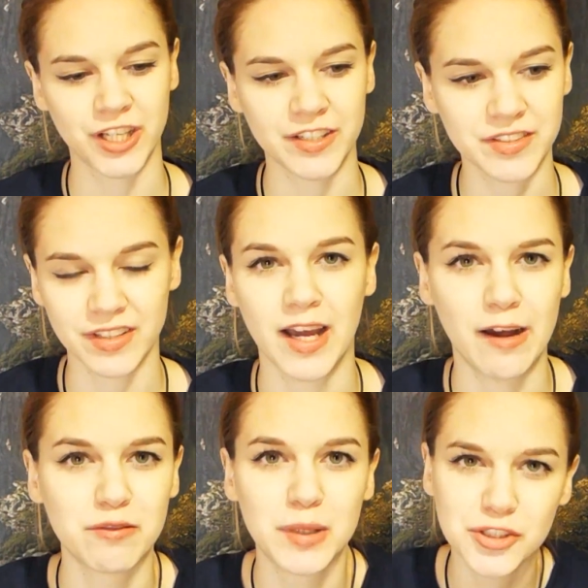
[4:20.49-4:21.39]
I didn't
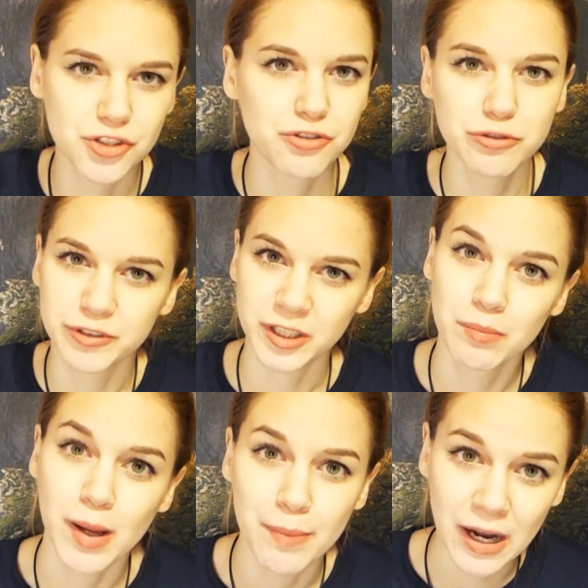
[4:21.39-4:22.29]
have much to film
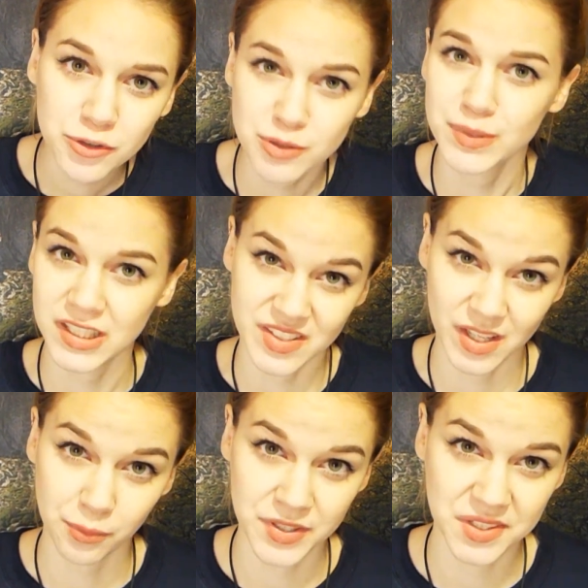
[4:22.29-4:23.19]
about because
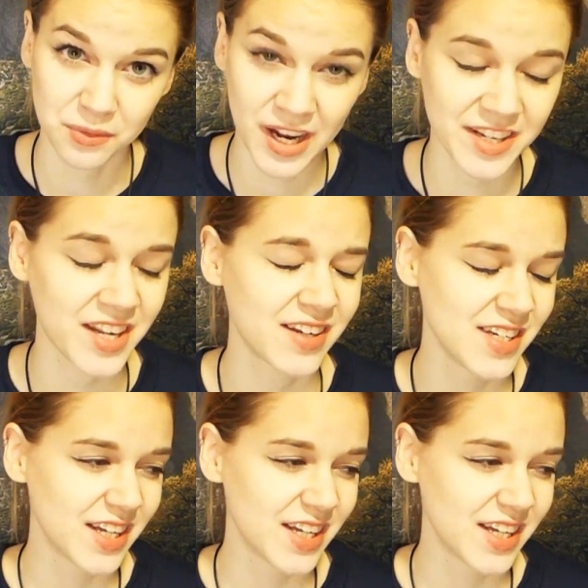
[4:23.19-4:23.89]
I wasn't writing,